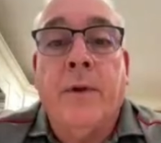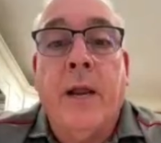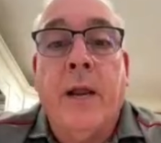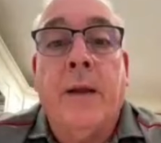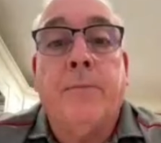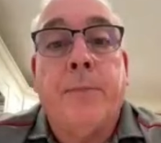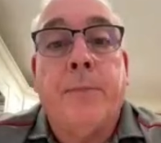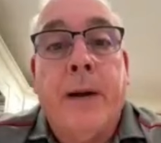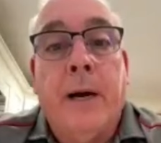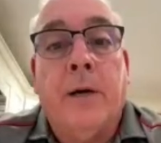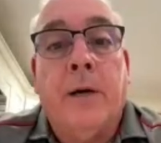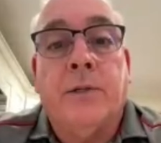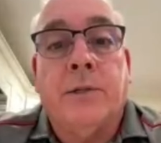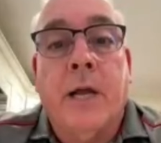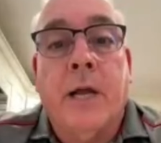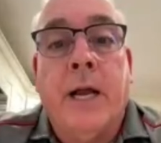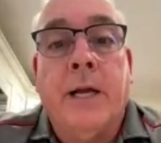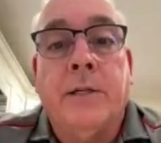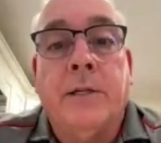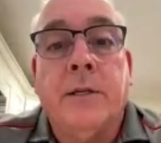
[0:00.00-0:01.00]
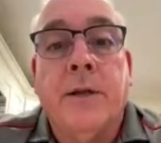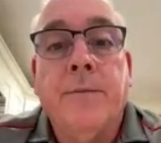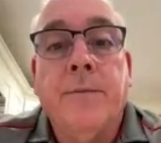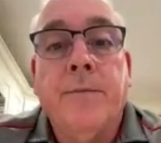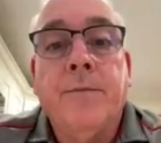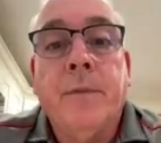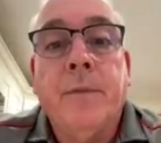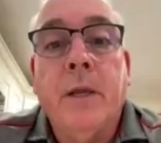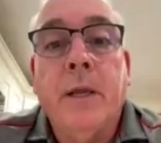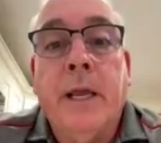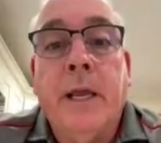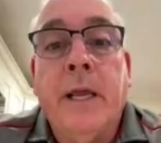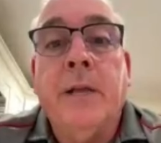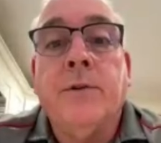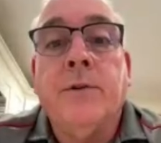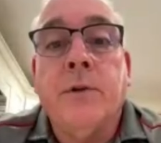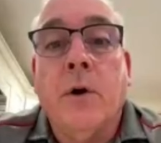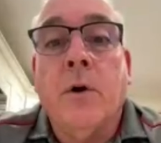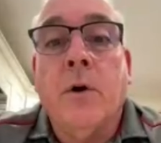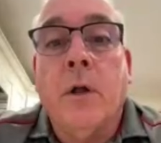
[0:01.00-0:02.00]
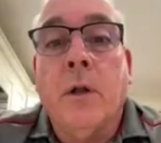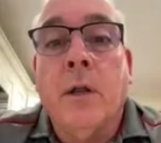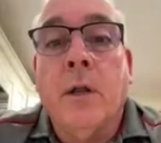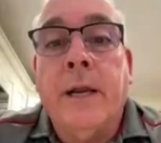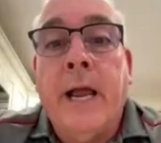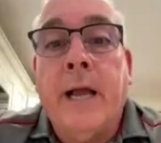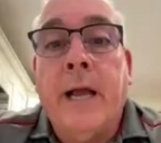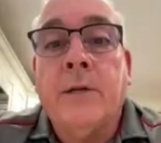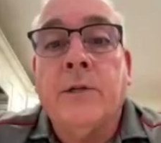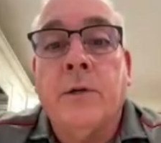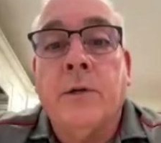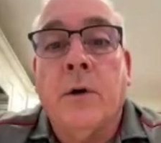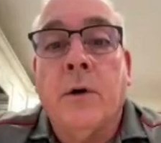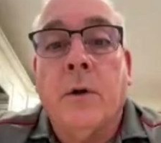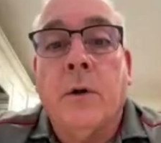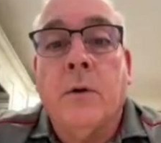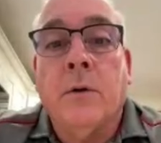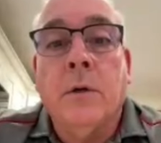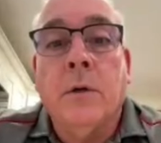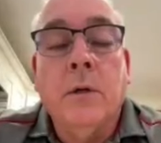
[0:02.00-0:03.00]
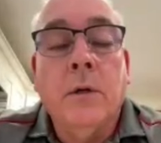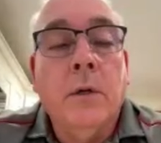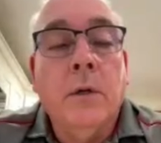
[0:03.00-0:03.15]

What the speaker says: And then parasites, internal and external.